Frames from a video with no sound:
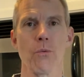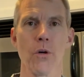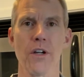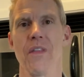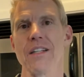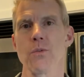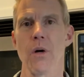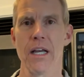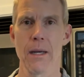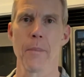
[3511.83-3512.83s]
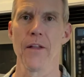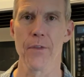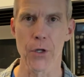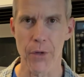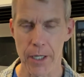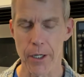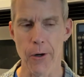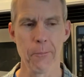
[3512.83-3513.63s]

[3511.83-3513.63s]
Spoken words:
work. That's why I bought the Graco,